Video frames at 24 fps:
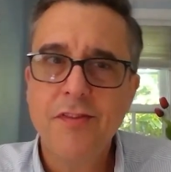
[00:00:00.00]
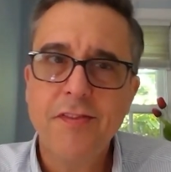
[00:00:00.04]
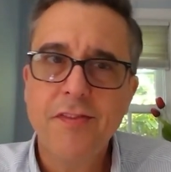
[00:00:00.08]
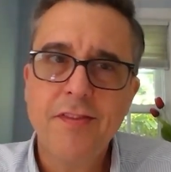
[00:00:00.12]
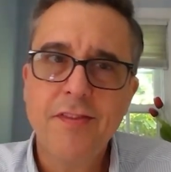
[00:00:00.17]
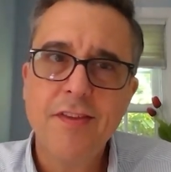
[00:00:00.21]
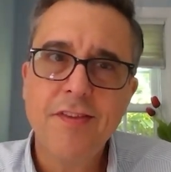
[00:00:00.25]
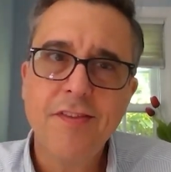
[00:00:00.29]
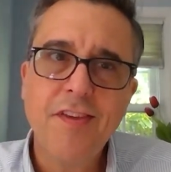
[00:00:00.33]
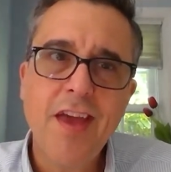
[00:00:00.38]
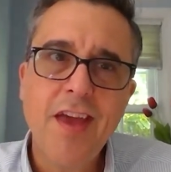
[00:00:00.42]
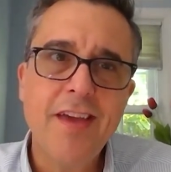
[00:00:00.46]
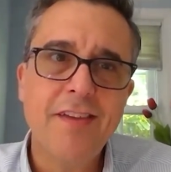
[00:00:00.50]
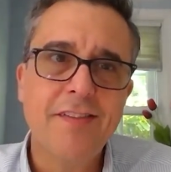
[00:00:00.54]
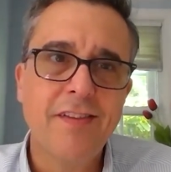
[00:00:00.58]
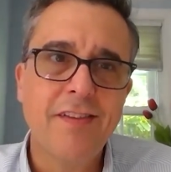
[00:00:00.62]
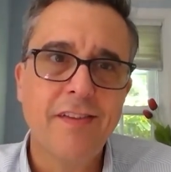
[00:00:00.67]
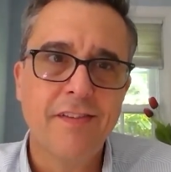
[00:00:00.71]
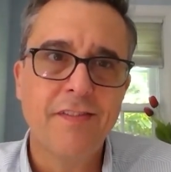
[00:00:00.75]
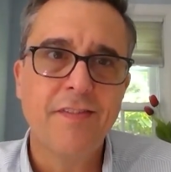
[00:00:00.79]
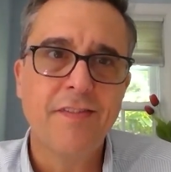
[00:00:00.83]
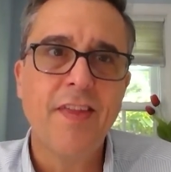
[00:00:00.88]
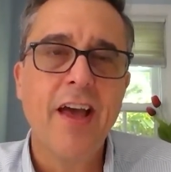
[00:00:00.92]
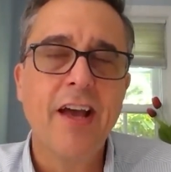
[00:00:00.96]
this case
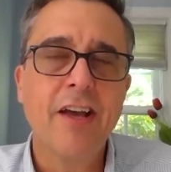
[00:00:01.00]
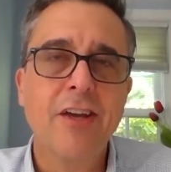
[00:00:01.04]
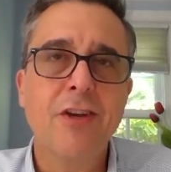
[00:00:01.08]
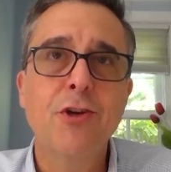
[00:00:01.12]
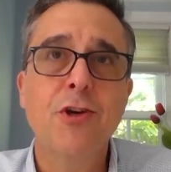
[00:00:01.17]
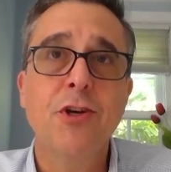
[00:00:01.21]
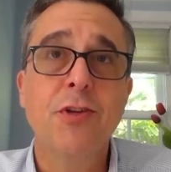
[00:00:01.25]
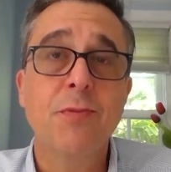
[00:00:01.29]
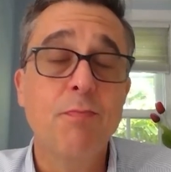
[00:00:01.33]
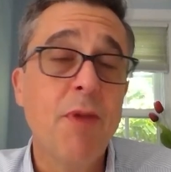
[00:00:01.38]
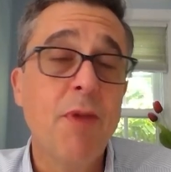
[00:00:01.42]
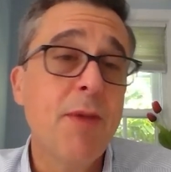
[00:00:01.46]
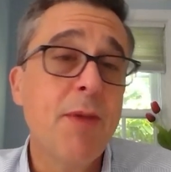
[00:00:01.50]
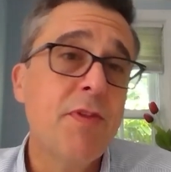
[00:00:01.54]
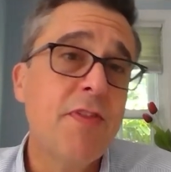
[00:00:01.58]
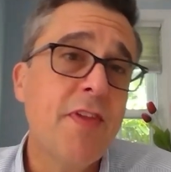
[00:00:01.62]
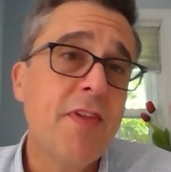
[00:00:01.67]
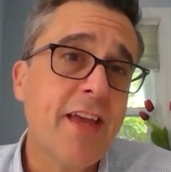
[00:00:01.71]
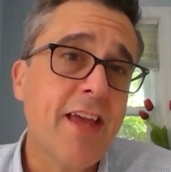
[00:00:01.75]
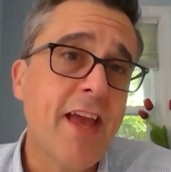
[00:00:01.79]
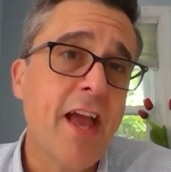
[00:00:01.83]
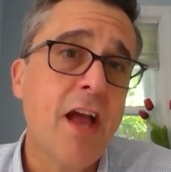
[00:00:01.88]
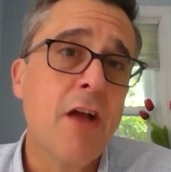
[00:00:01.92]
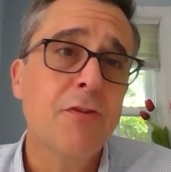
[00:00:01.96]
isn't that good. And maybe they
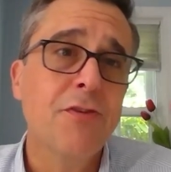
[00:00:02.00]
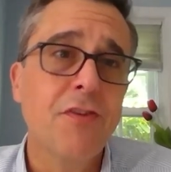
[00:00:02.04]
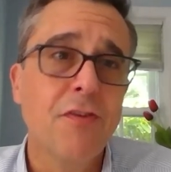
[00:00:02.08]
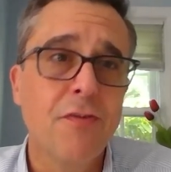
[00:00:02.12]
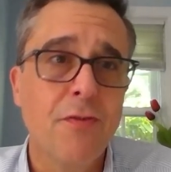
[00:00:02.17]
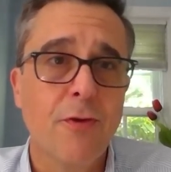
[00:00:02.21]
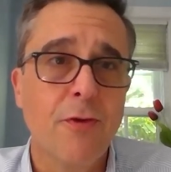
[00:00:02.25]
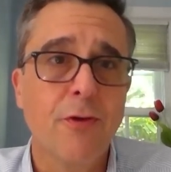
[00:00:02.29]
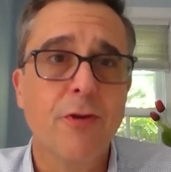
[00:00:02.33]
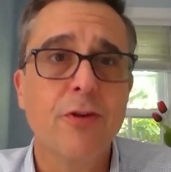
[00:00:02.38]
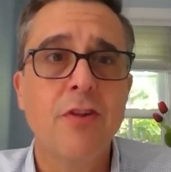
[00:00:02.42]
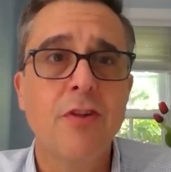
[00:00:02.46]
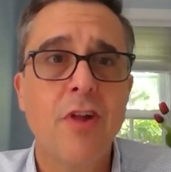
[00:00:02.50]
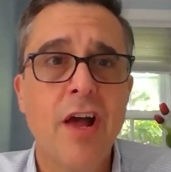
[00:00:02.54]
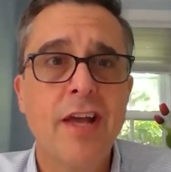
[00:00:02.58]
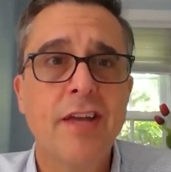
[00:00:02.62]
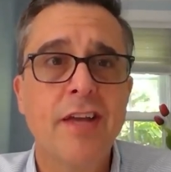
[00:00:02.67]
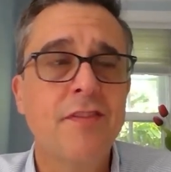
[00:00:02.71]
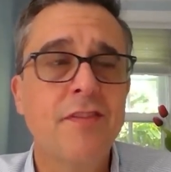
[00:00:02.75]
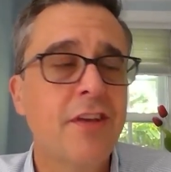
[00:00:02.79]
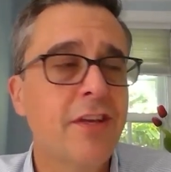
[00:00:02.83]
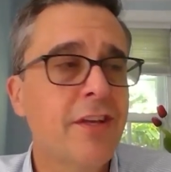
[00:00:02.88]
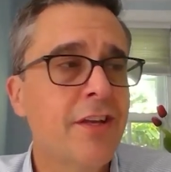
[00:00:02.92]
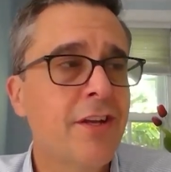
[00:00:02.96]
counsel their
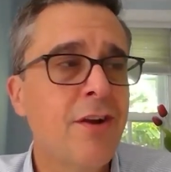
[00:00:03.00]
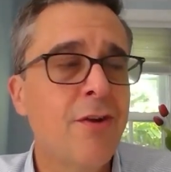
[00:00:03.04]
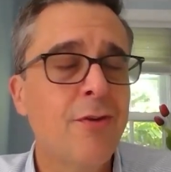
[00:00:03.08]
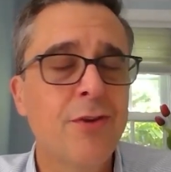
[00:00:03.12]
client that,